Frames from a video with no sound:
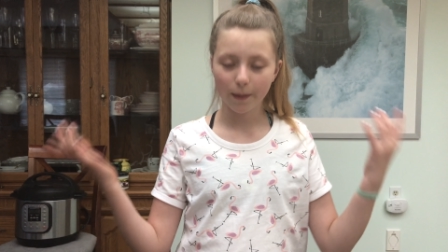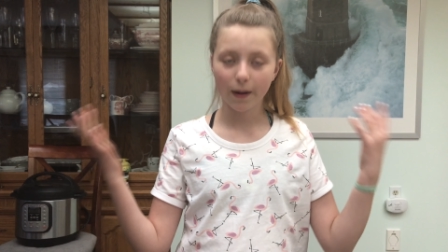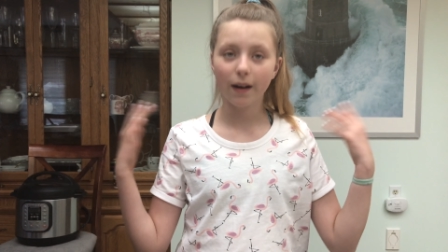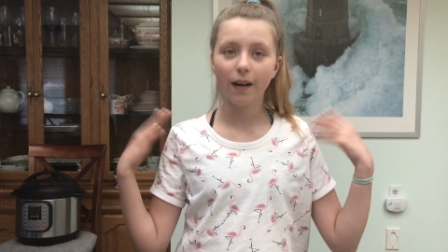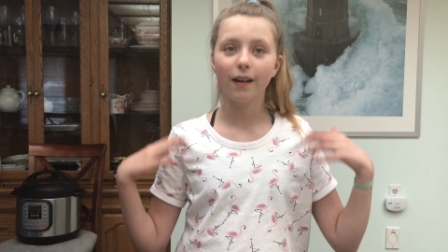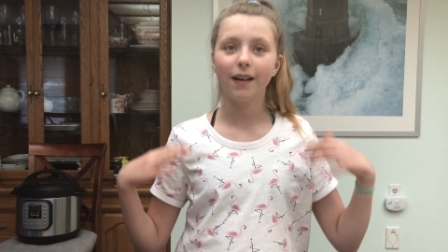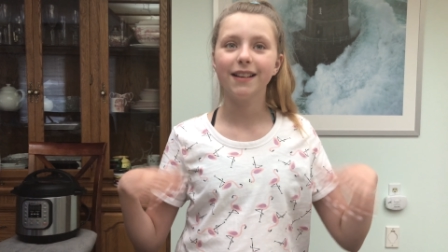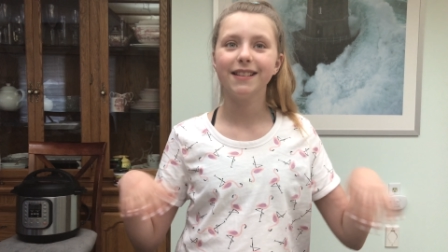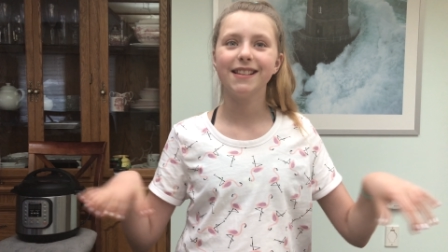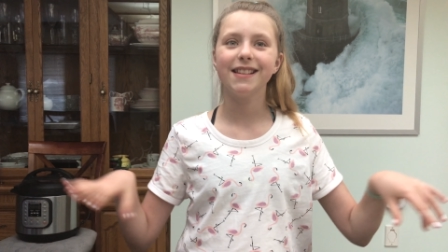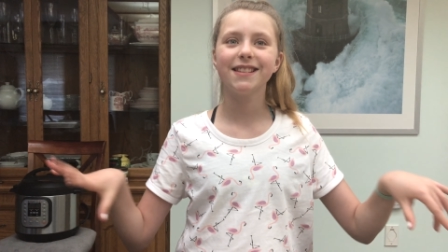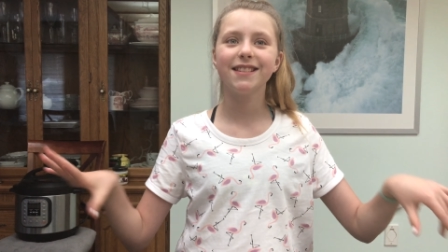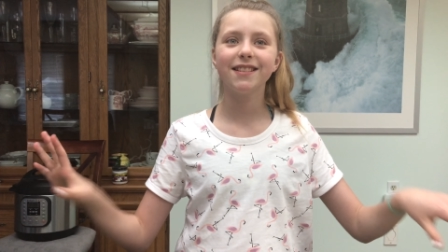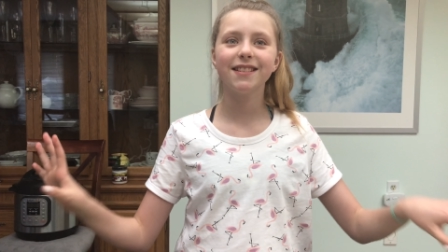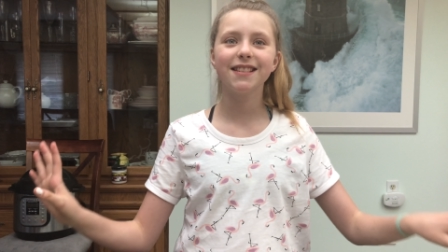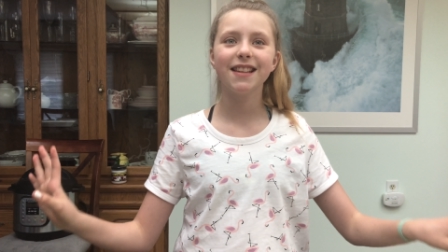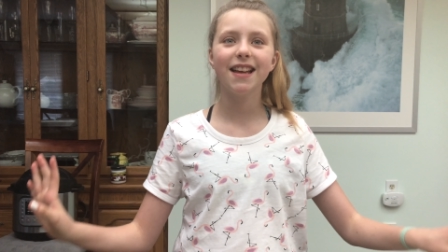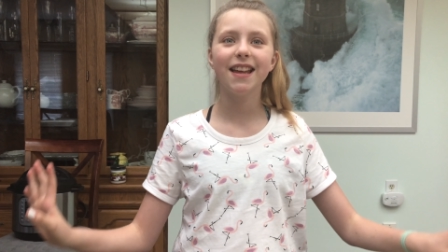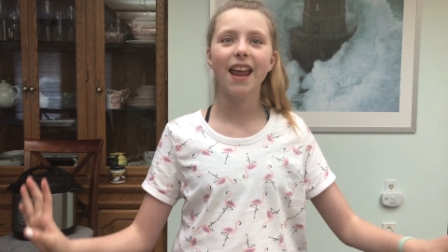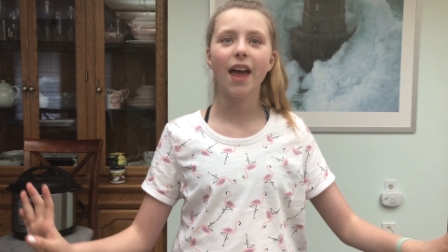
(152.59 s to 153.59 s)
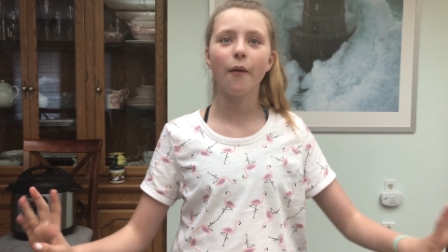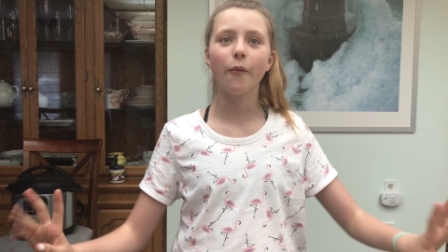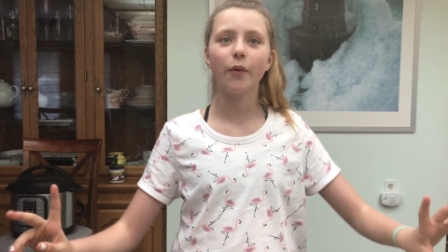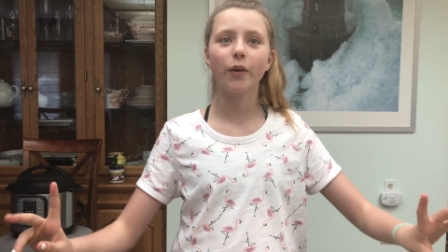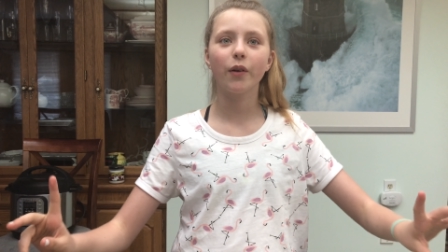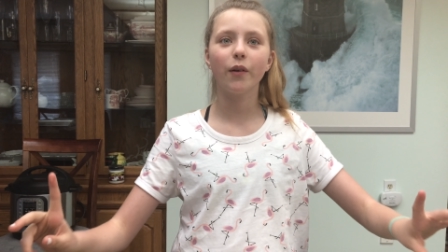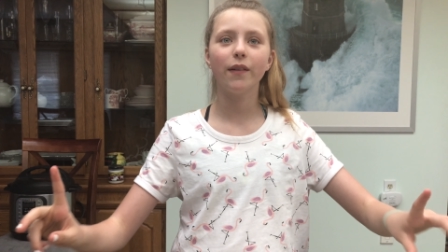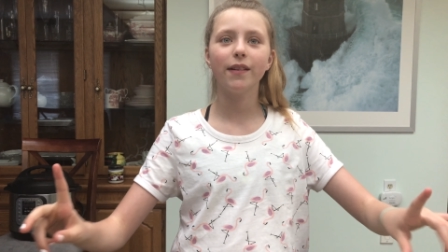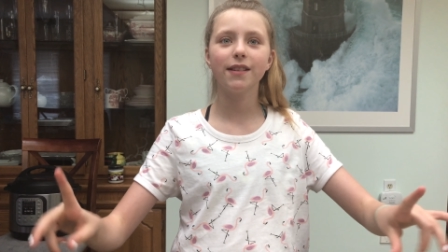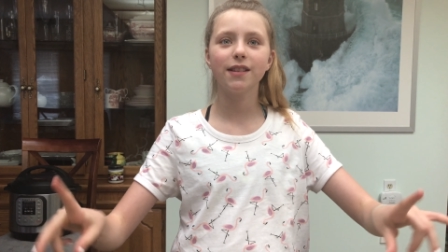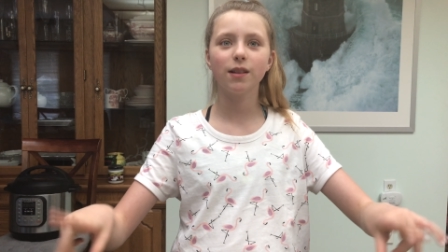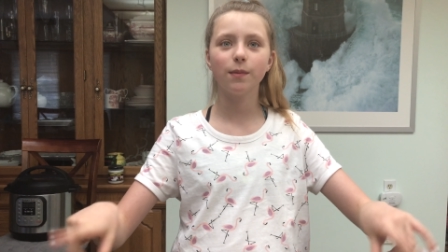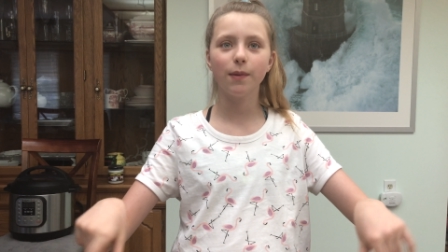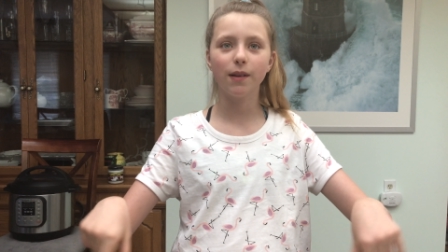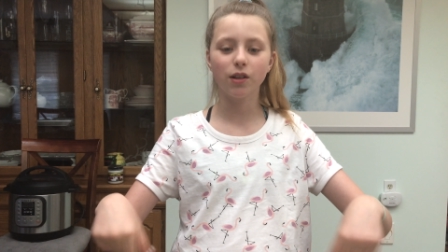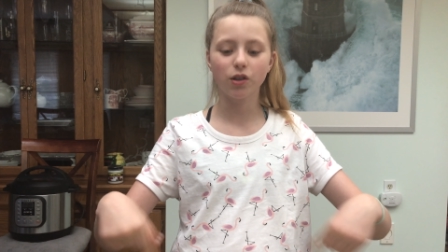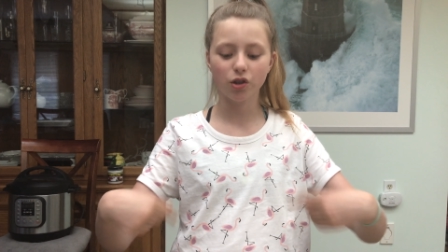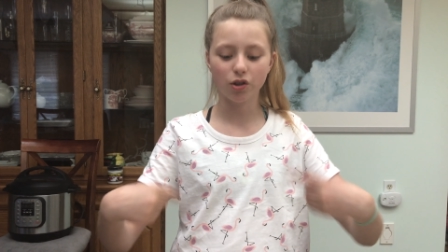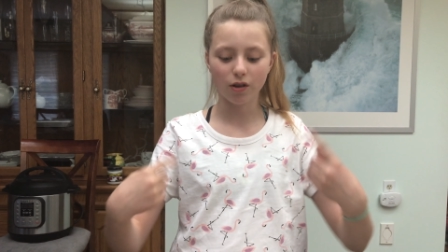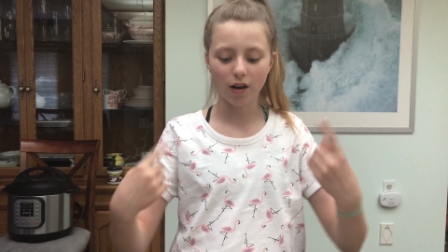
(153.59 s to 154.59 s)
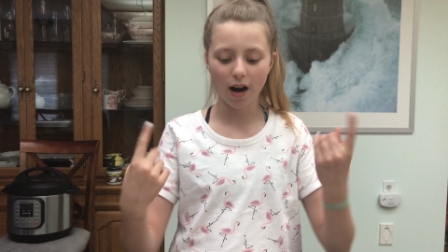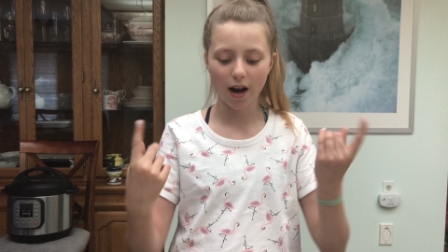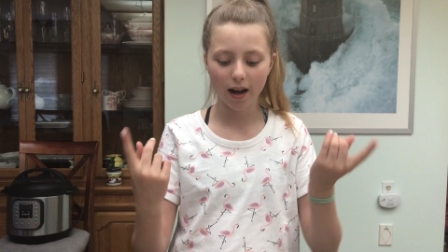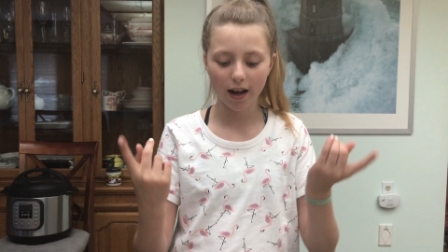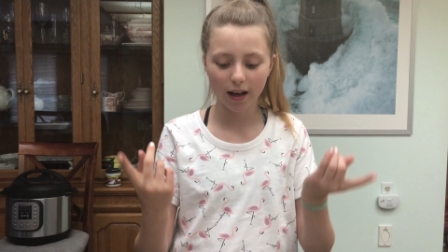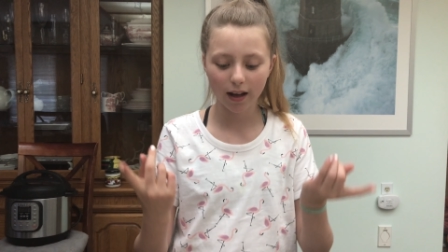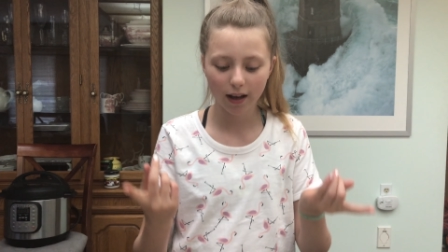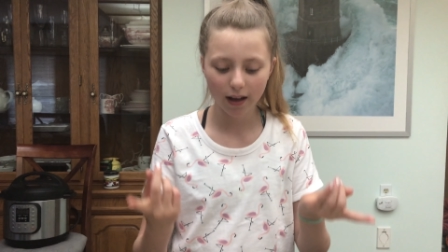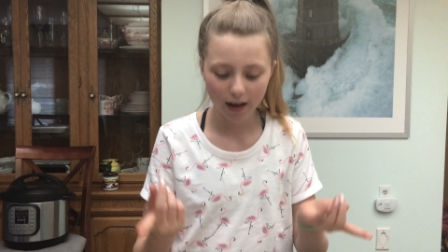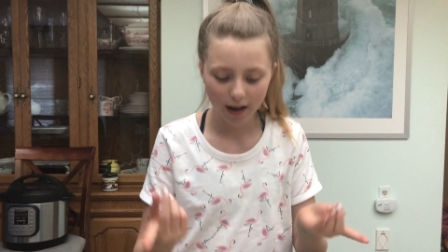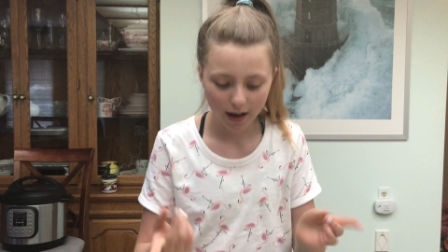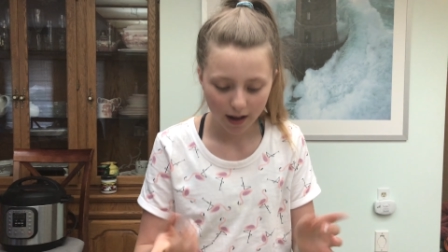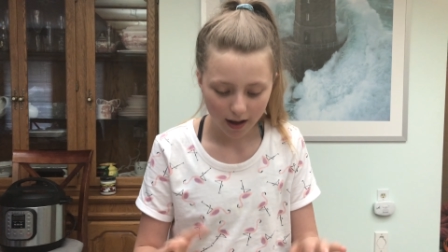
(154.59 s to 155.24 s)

bring our sisters in and we're going to be trying